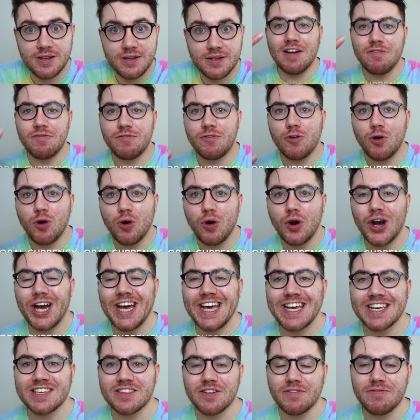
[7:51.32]
And four
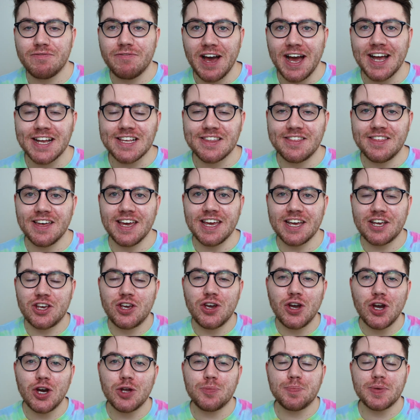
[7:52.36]
is the fact that it
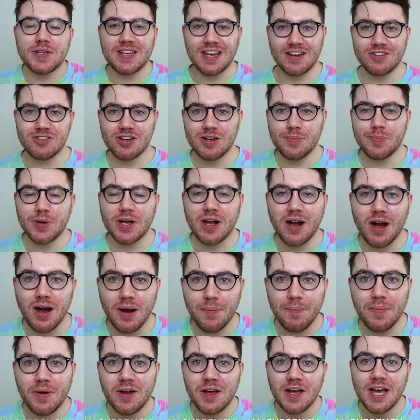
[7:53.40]
could potentially
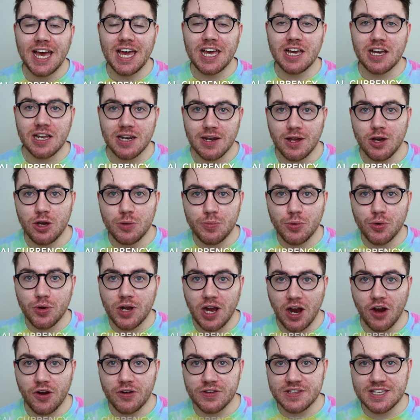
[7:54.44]
become a global
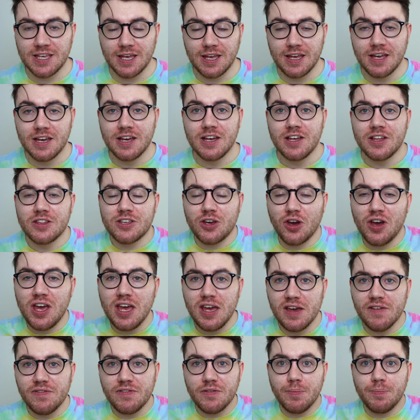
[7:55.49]
currency. So
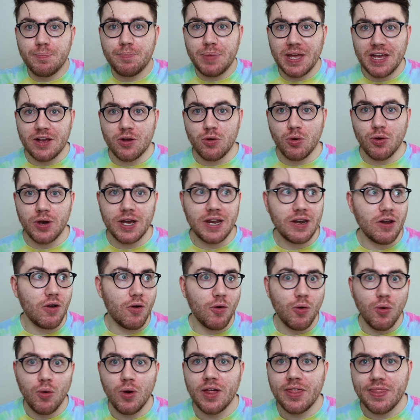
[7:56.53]
if Bitcoin
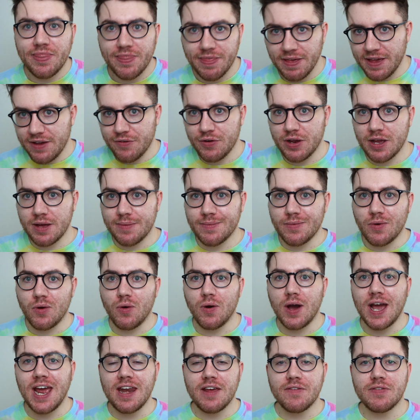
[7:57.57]
or Ethereum
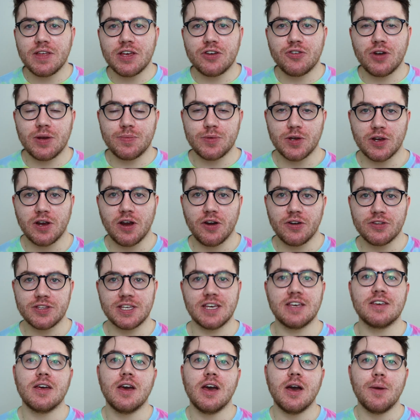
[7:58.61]
or any of these
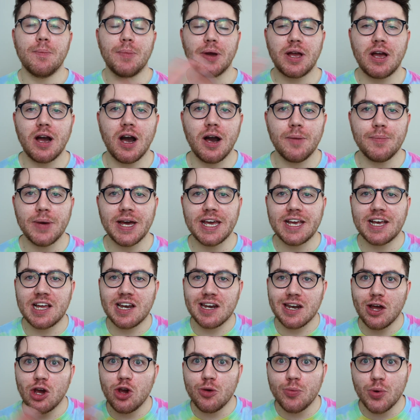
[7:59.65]
cryptocurrencies become a
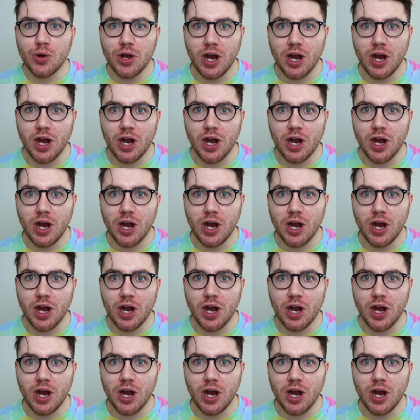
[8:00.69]
global